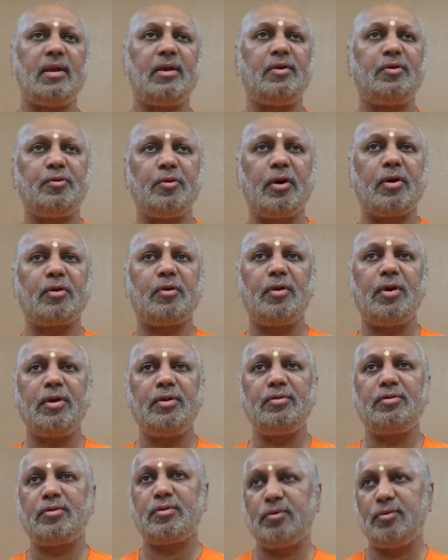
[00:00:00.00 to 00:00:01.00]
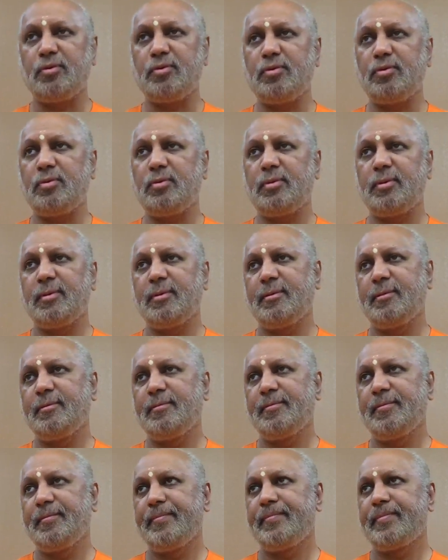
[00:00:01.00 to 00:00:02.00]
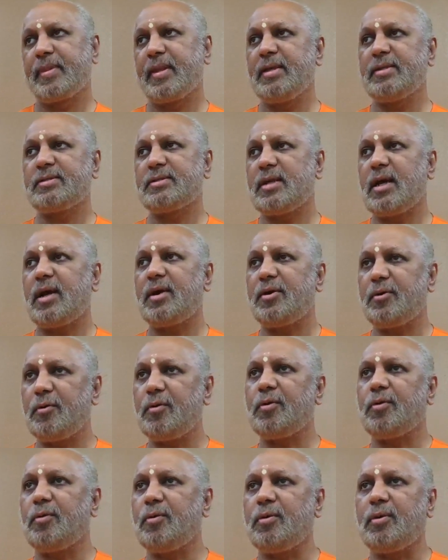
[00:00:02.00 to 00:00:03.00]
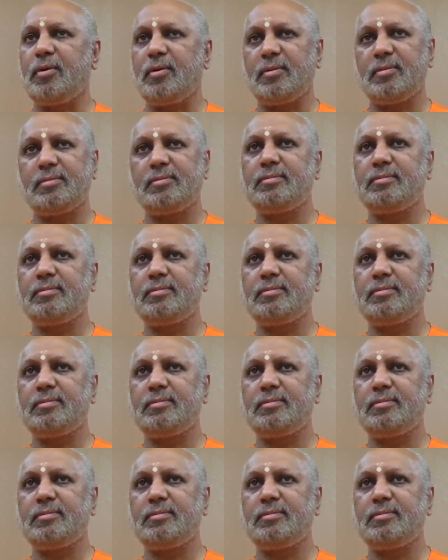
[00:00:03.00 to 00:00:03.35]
that you are going through is not your own.